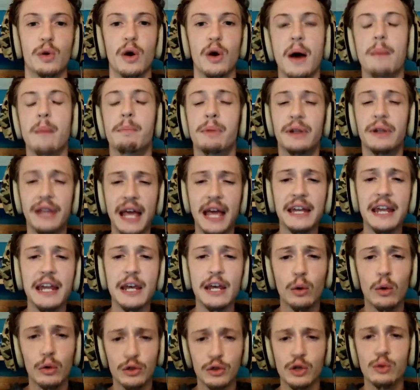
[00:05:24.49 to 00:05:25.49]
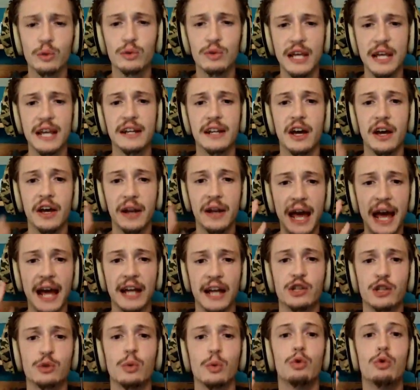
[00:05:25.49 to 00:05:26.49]
But then they also did an
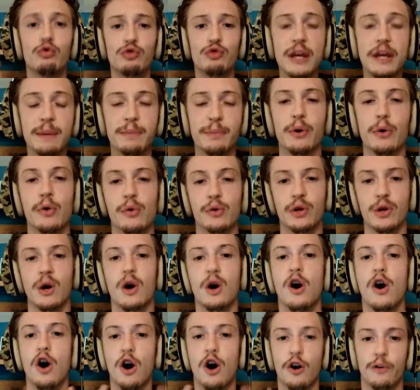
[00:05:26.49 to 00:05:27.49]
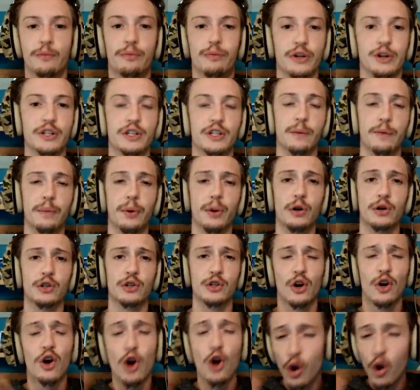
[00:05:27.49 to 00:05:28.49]
actual reboot of Prince of Persia,
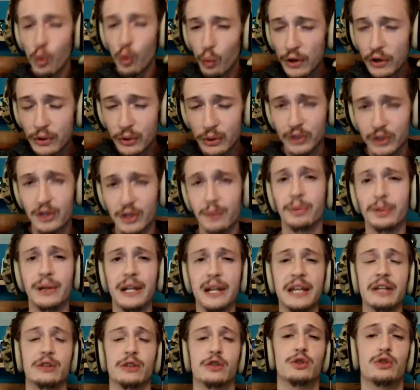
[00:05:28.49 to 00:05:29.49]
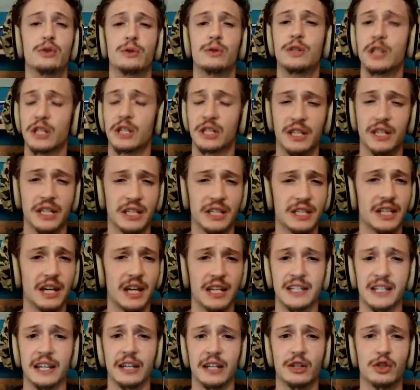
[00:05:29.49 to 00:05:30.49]
which was complete just
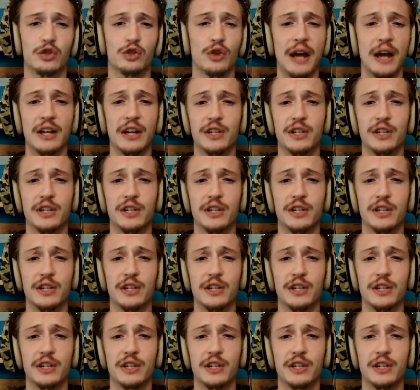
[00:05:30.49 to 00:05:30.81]
disgusting trash.